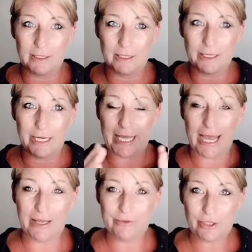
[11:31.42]
And he
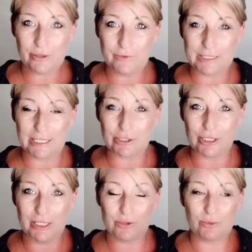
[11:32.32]
had the
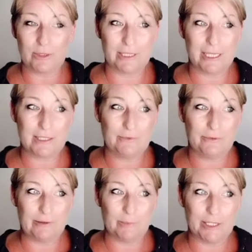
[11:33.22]
conversation. It took less than
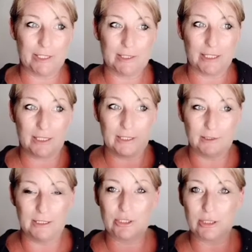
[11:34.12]
5 minutes, and he
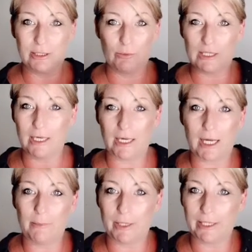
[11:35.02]
literally was like, I
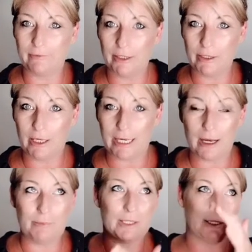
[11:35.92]
can't believe it. I
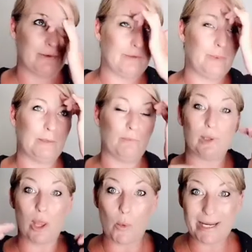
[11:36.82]
can't believe I've been
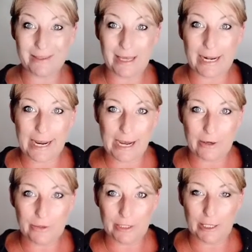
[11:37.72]
blowing that
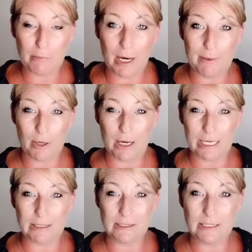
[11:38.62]
out in my
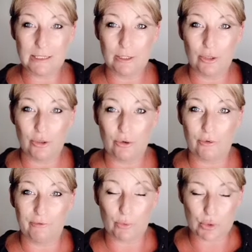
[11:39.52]
mind
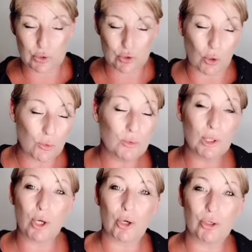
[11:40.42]
for so
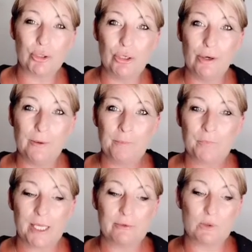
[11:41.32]
long.
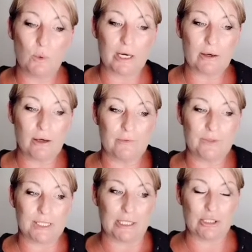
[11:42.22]
And it was one
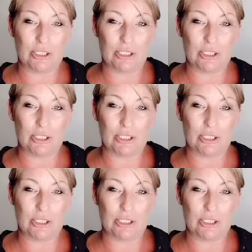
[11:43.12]
conversation.